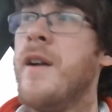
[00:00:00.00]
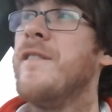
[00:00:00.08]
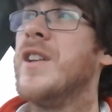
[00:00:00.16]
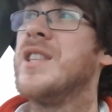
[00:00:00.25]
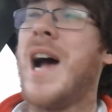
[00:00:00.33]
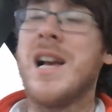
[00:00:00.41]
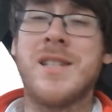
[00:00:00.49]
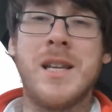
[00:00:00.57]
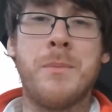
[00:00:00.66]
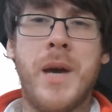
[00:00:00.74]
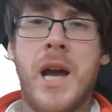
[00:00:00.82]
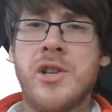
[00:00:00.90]

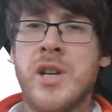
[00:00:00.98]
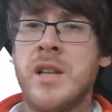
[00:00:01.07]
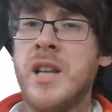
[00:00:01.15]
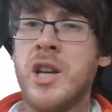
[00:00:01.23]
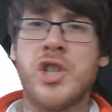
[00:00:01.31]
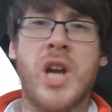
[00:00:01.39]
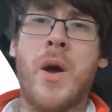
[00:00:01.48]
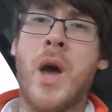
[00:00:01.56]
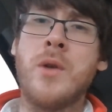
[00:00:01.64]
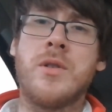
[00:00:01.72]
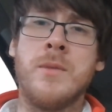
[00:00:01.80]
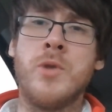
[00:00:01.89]
Fantastic page. And I did a shout
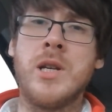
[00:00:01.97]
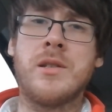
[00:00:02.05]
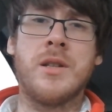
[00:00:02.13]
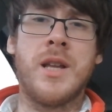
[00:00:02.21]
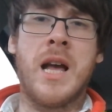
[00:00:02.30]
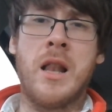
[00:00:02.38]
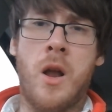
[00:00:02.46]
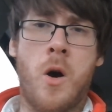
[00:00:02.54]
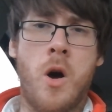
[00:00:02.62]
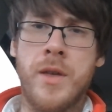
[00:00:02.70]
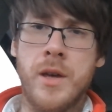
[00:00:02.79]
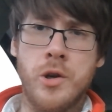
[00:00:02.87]
out to them recently, a lot
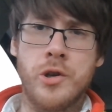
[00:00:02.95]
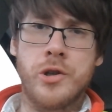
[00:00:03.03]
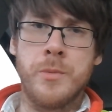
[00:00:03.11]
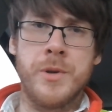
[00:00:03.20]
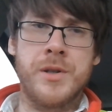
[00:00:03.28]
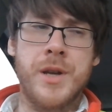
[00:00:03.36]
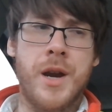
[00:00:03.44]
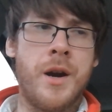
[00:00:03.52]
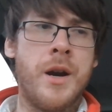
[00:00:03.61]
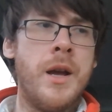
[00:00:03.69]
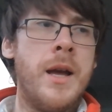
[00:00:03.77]
of the YouTubers there.